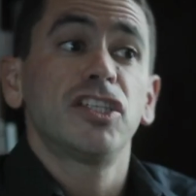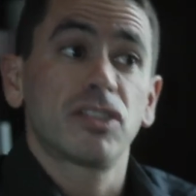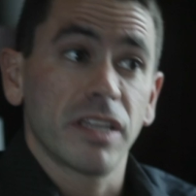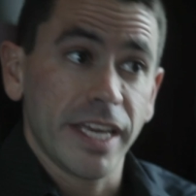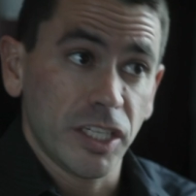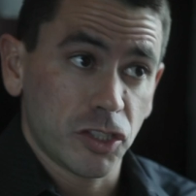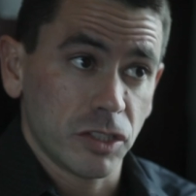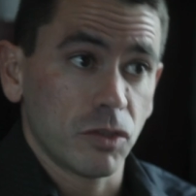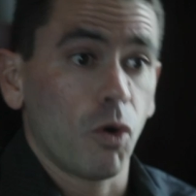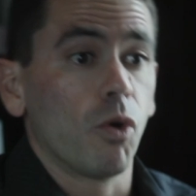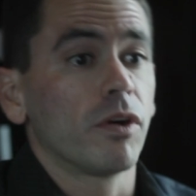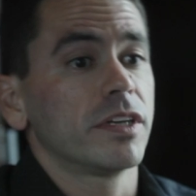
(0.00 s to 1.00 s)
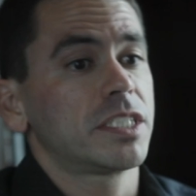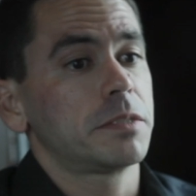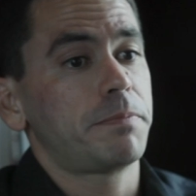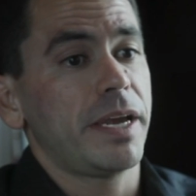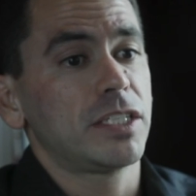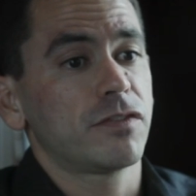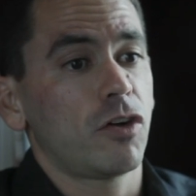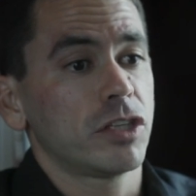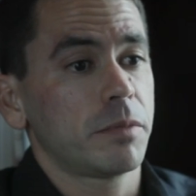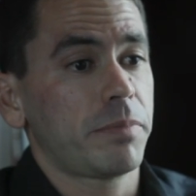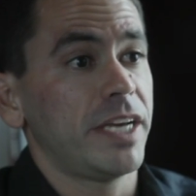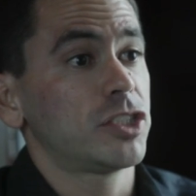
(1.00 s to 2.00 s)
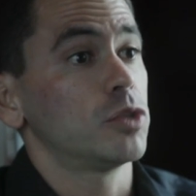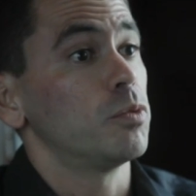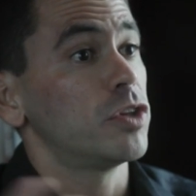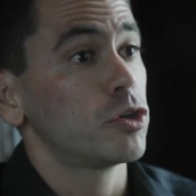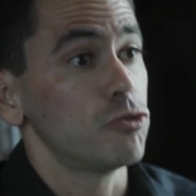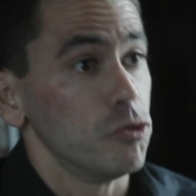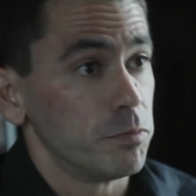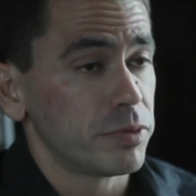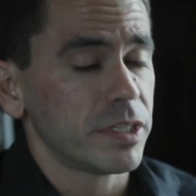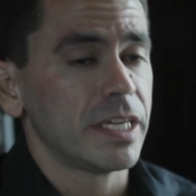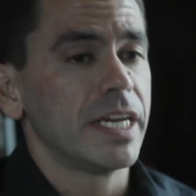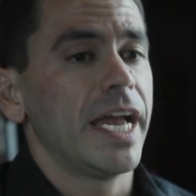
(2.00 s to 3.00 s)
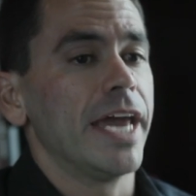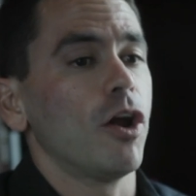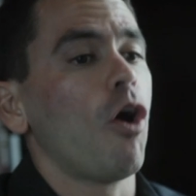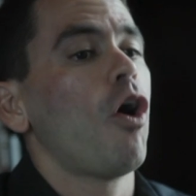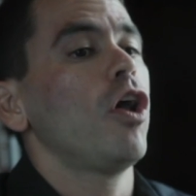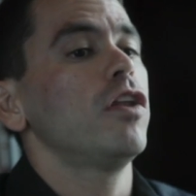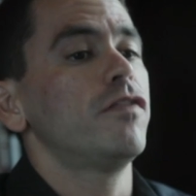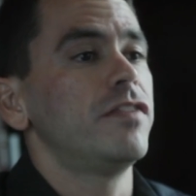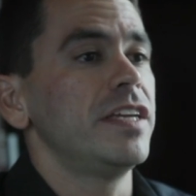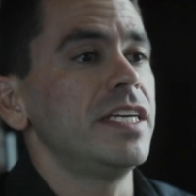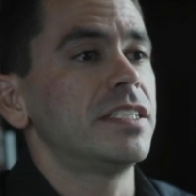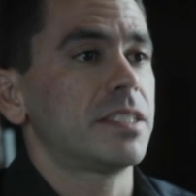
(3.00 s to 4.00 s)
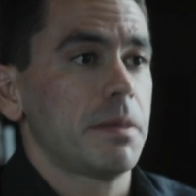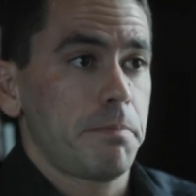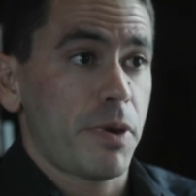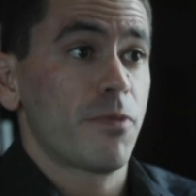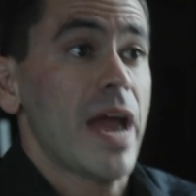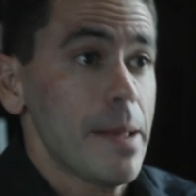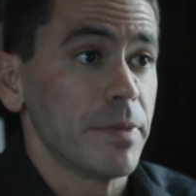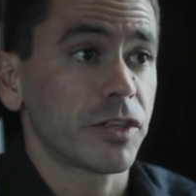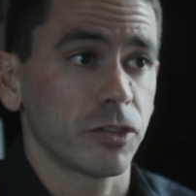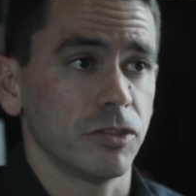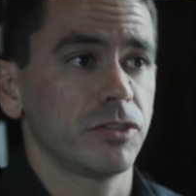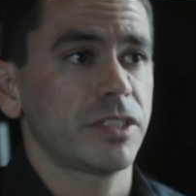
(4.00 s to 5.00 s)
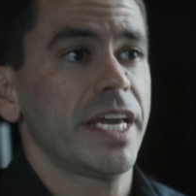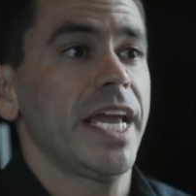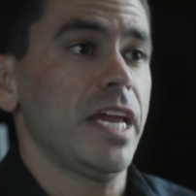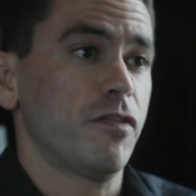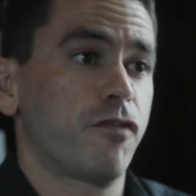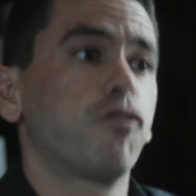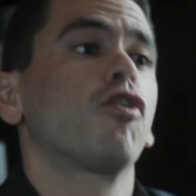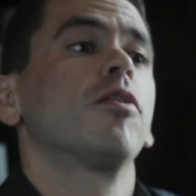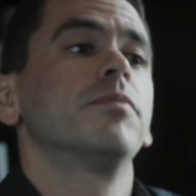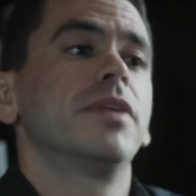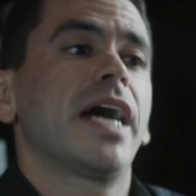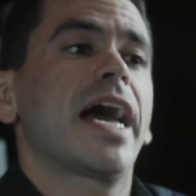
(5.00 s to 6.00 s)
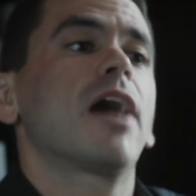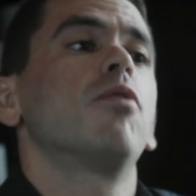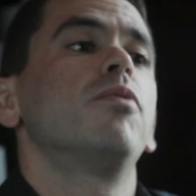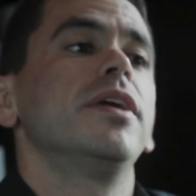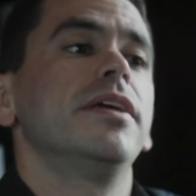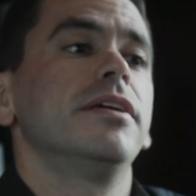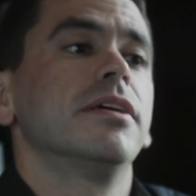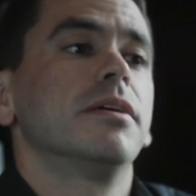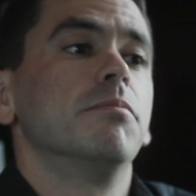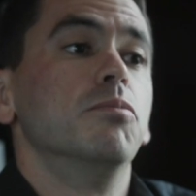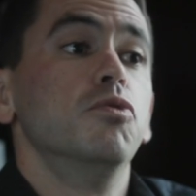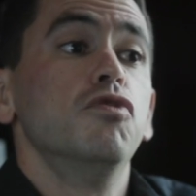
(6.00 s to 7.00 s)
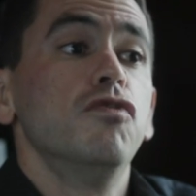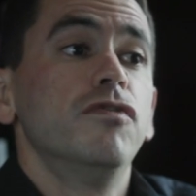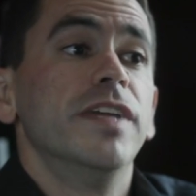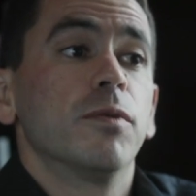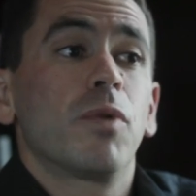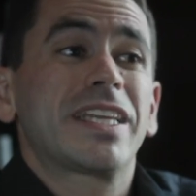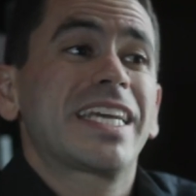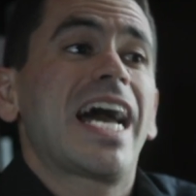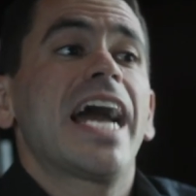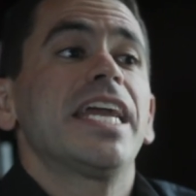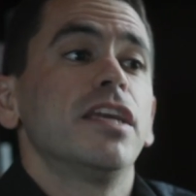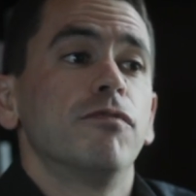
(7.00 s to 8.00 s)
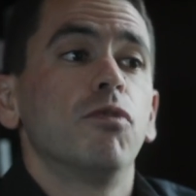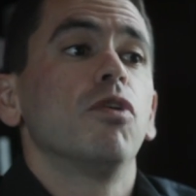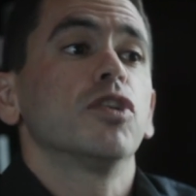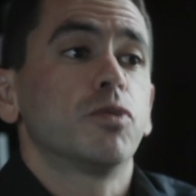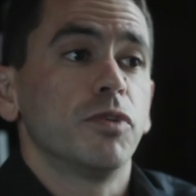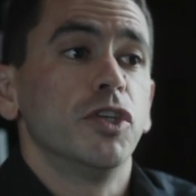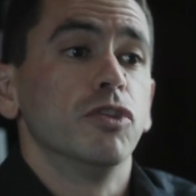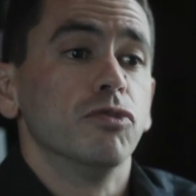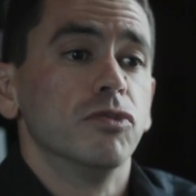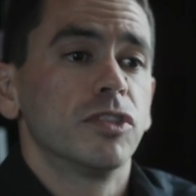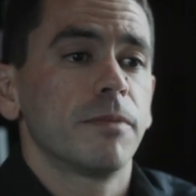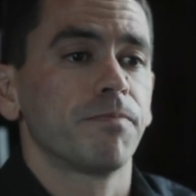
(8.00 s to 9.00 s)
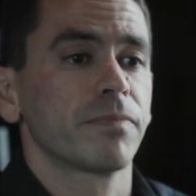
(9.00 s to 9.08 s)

isolation, or a space of contemplation with a group. And all of these parameters informed how we moved and what kind of walls we used.